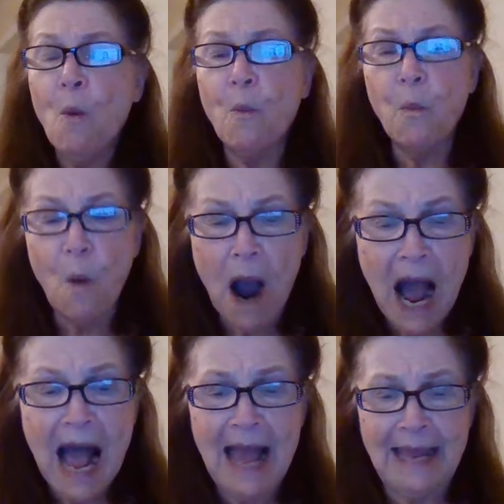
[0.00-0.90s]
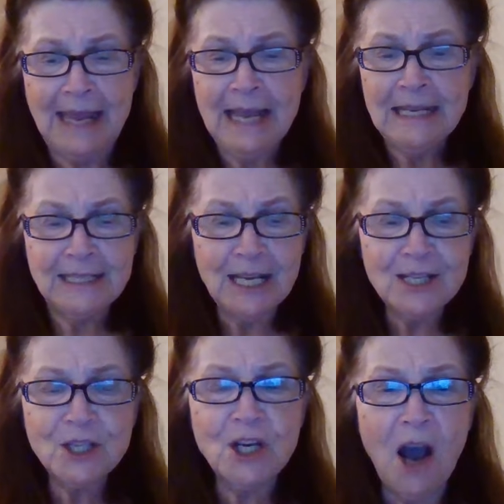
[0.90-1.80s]
Why
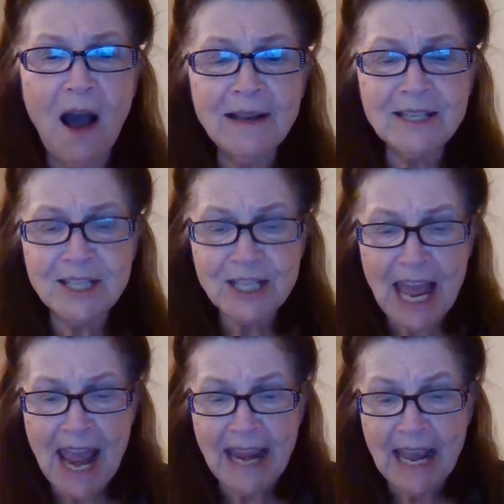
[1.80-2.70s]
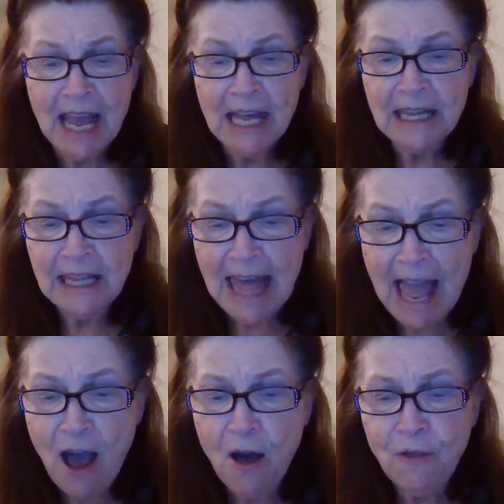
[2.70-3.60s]
does God say,
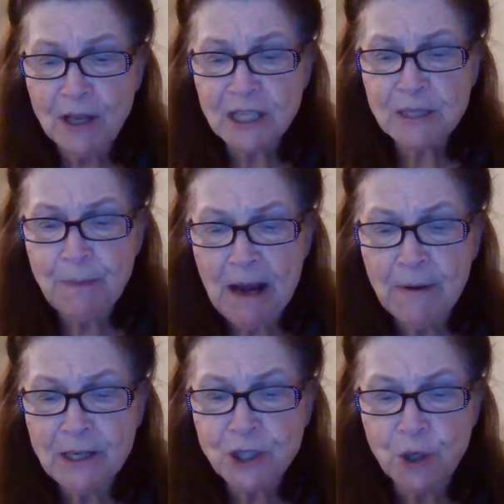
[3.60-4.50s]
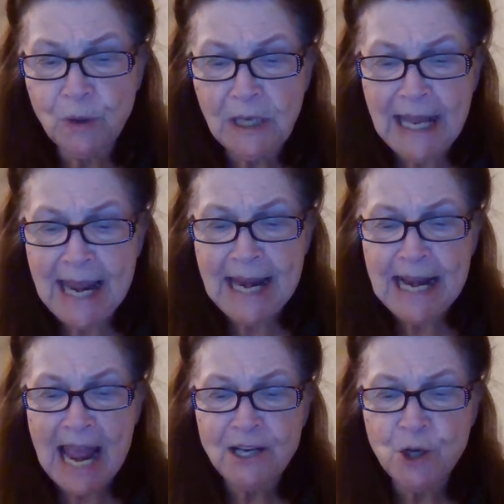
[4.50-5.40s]
allow the spirit to
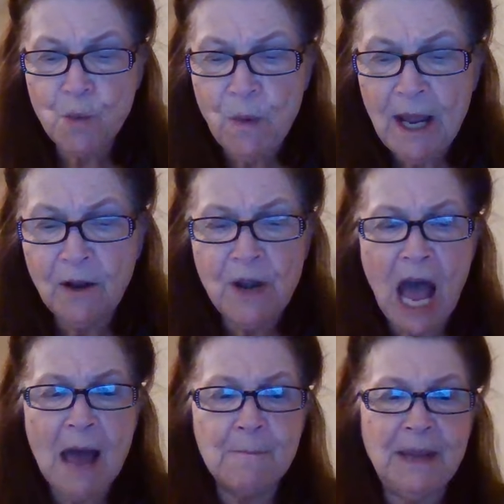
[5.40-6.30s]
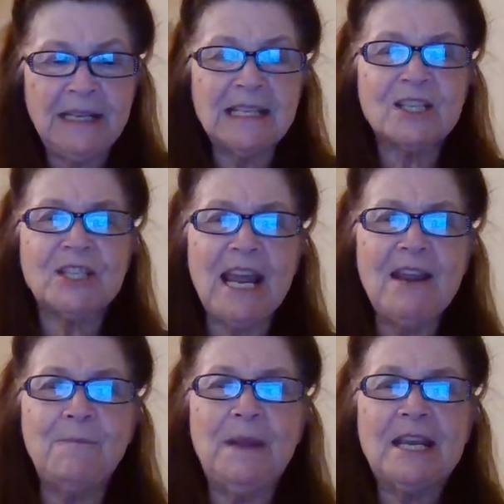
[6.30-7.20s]
lead and you will not be
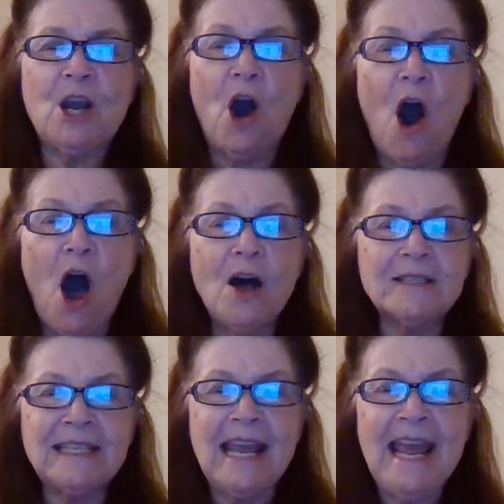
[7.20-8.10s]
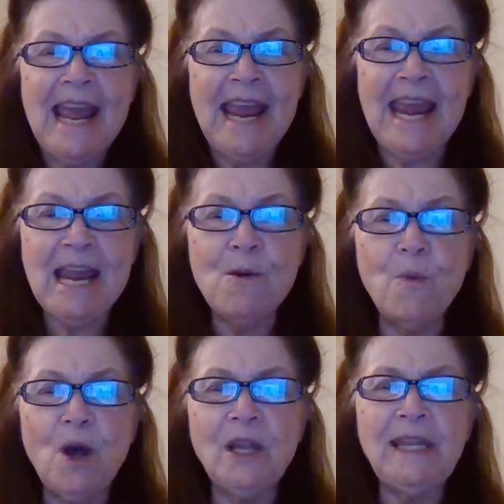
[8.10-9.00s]
deceived because he
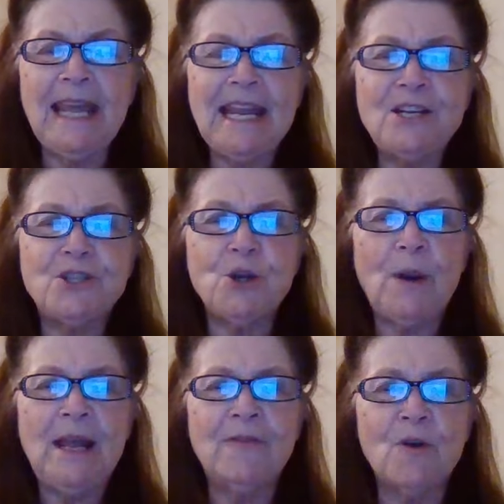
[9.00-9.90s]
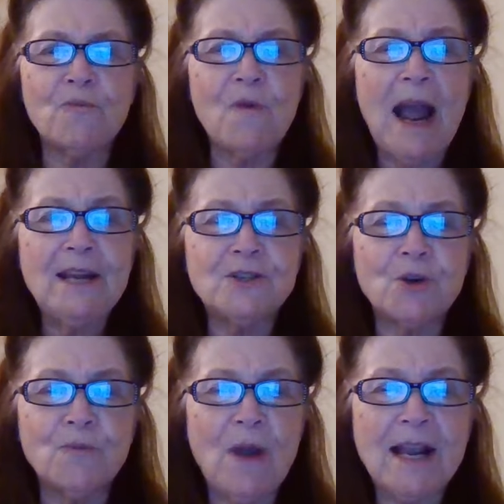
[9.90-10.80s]
will lead you in the right
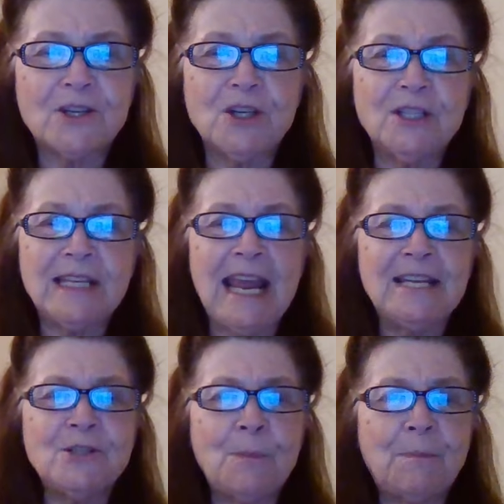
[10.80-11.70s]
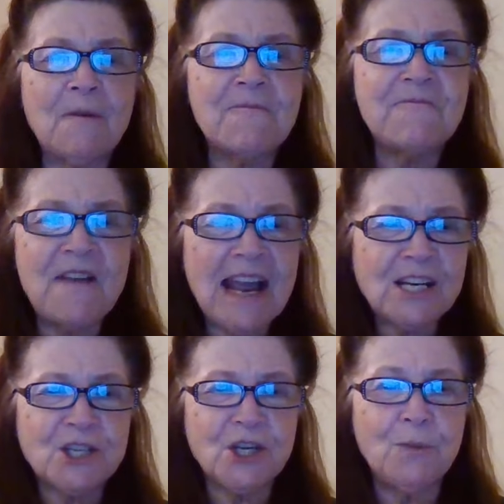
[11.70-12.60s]
directions into
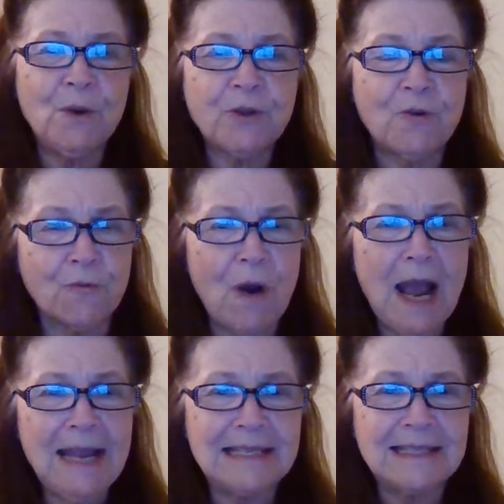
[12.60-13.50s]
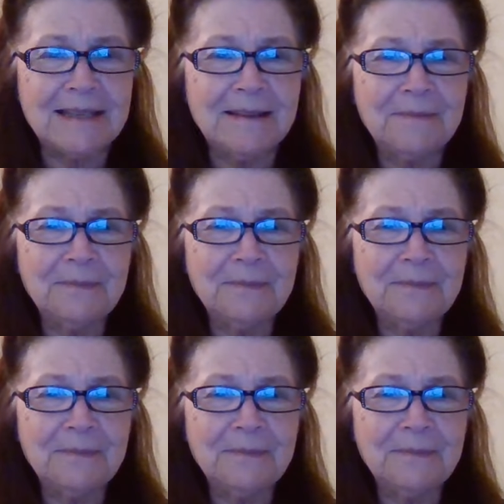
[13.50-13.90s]
perfection with Christ.